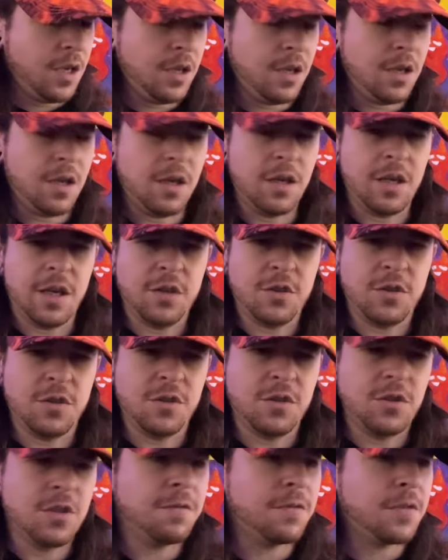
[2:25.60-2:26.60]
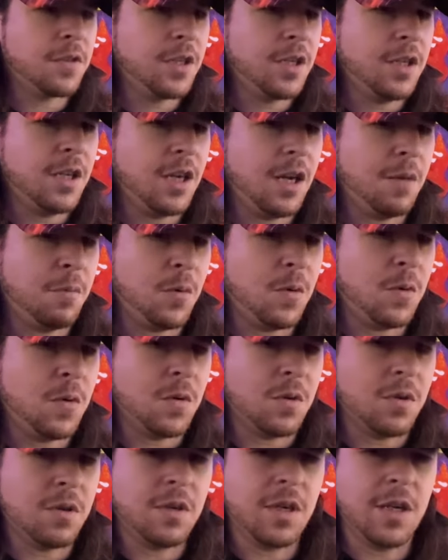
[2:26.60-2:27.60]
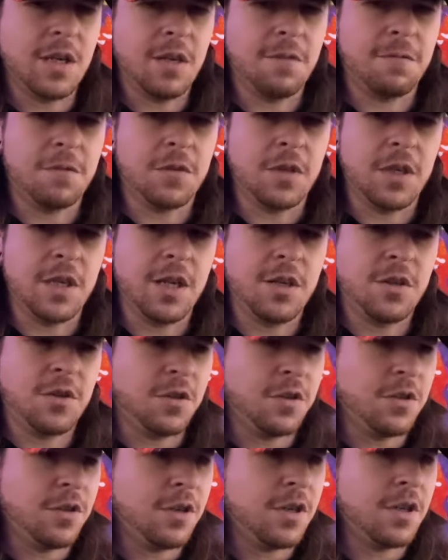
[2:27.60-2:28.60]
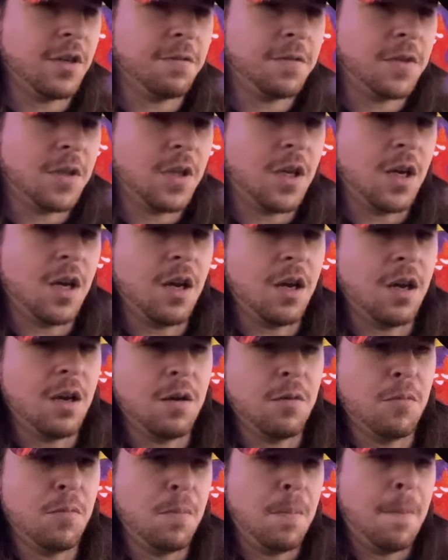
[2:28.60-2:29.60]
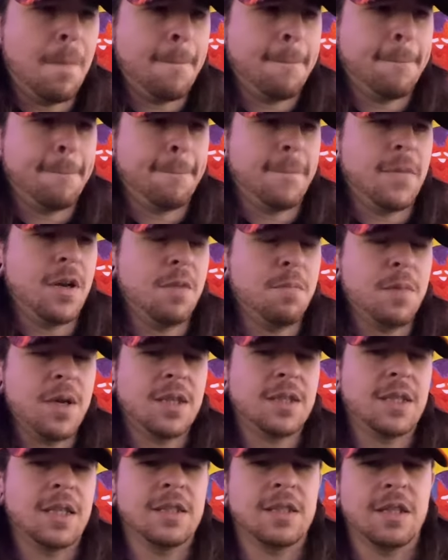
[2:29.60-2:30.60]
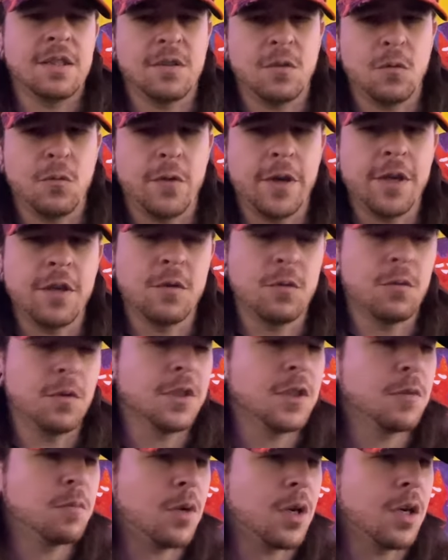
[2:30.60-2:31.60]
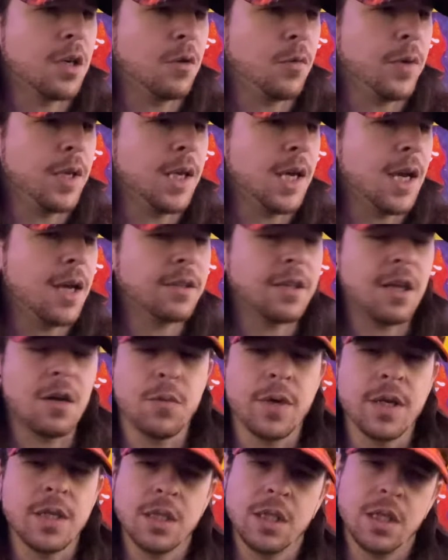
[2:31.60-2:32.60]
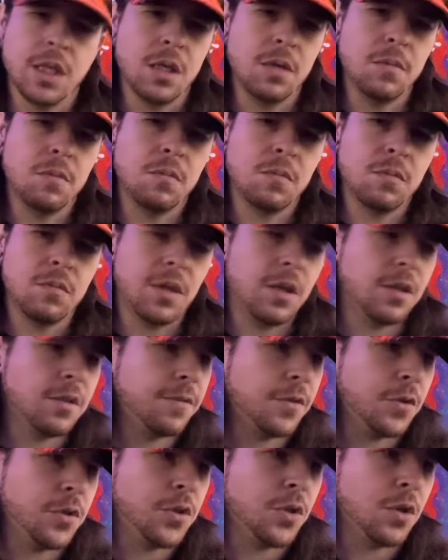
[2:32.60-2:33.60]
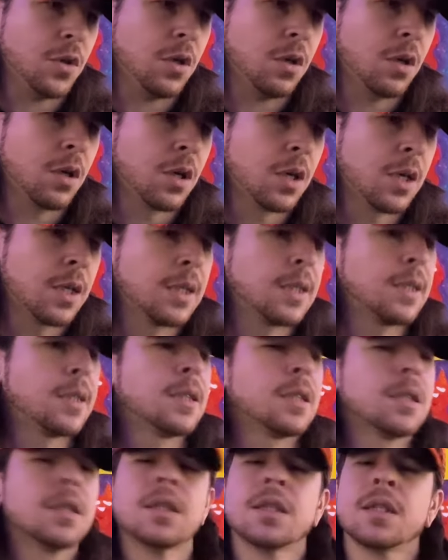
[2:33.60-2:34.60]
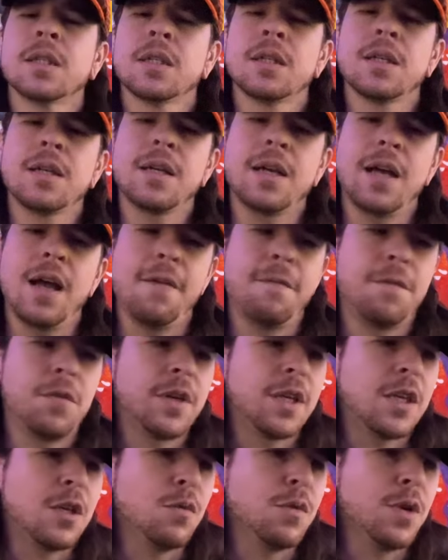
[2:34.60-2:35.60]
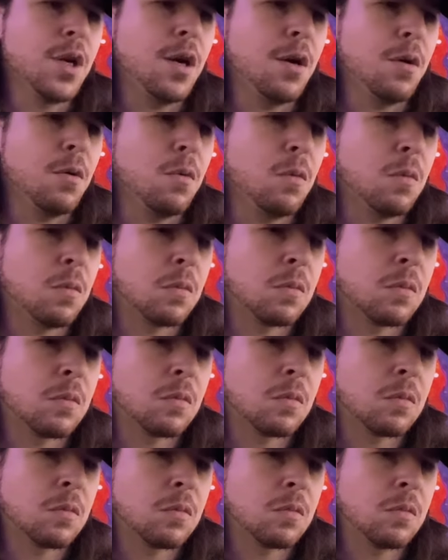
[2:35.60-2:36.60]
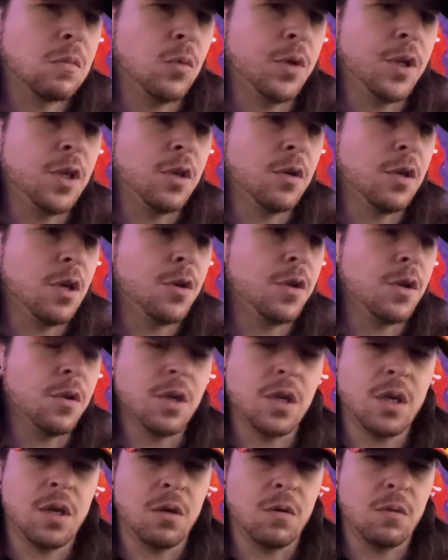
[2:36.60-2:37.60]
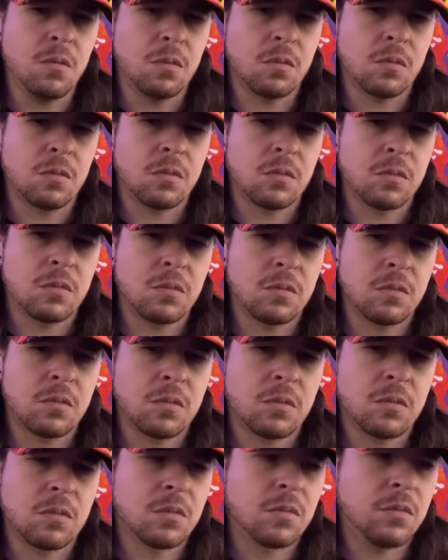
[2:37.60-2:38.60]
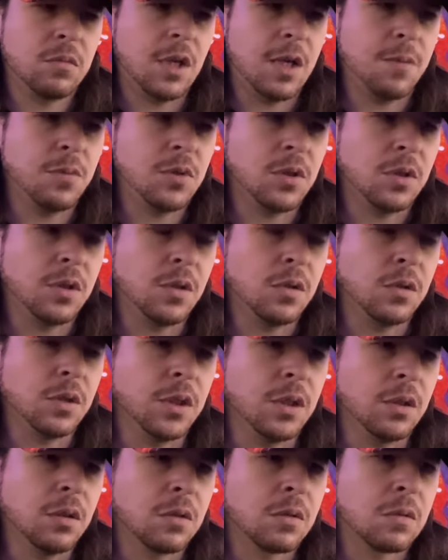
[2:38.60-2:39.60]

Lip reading: I catch your drift, Capricorn. I definitely catch your drift. And it makes sense as to why you'd respond or react that way to them, that is for sure. I feel like you know. When you know. Absolutely.